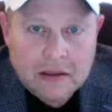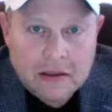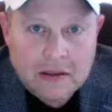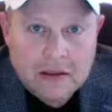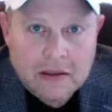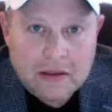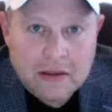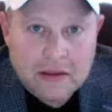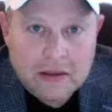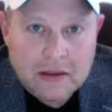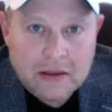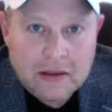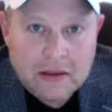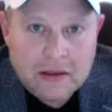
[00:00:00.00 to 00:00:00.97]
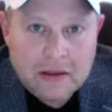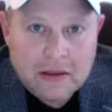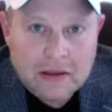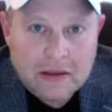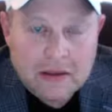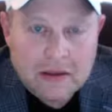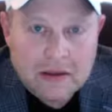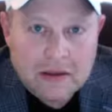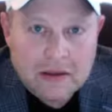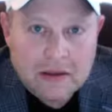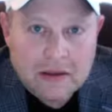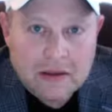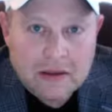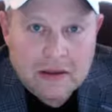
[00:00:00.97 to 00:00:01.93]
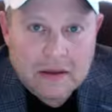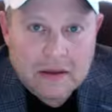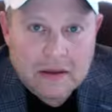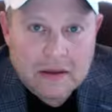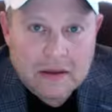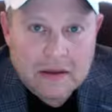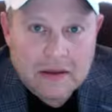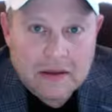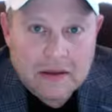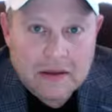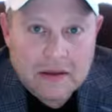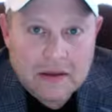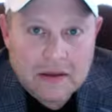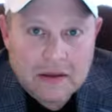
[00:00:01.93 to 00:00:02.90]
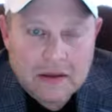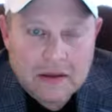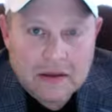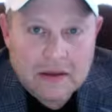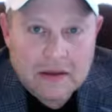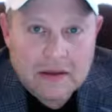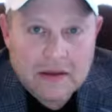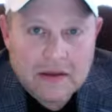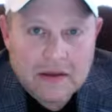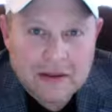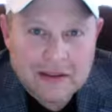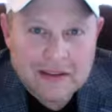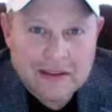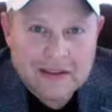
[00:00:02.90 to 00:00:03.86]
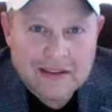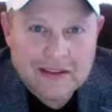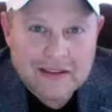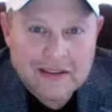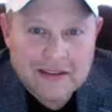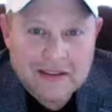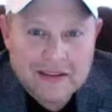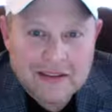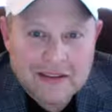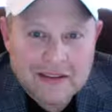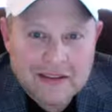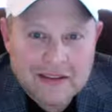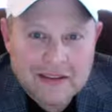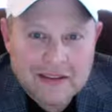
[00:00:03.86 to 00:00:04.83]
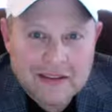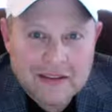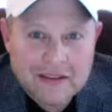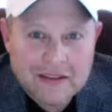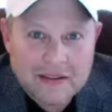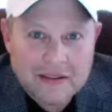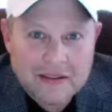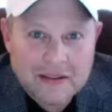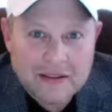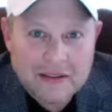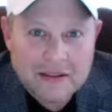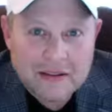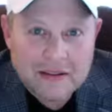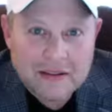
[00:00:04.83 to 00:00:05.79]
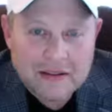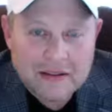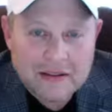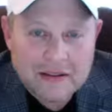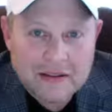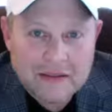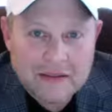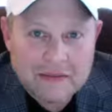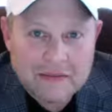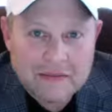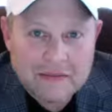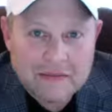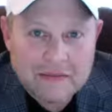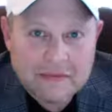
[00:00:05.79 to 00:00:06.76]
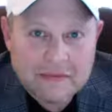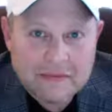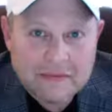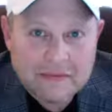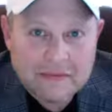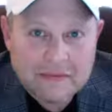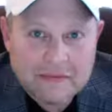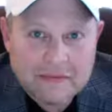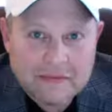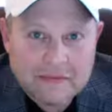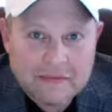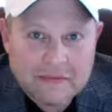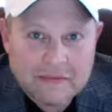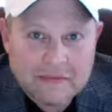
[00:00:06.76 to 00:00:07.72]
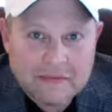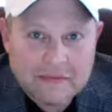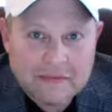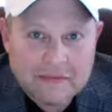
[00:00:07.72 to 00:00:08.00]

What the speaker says: The person shown says nothing.